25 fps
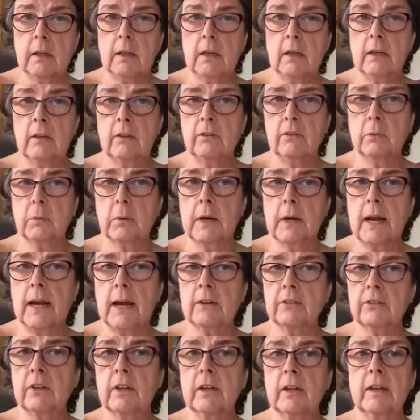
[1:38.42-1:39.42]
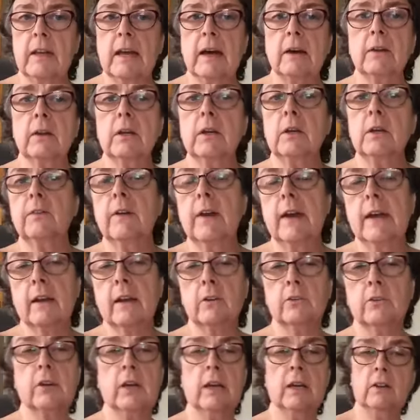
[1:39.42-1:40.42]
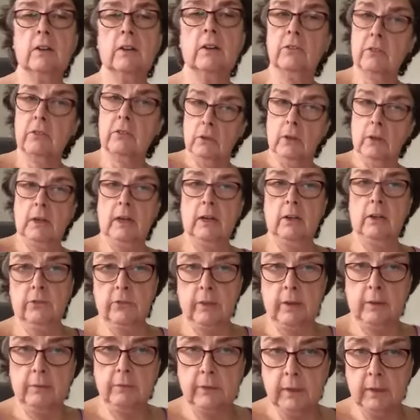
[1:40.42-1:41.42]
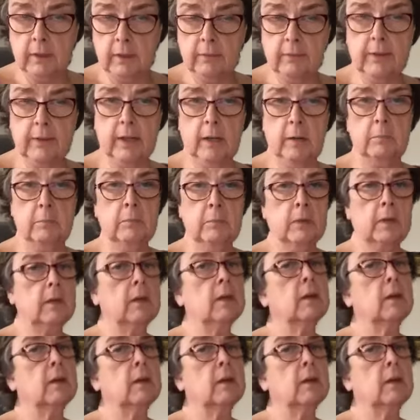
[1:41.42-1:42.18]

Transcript: And so we're asking, now that you've had a chance to look at several of them,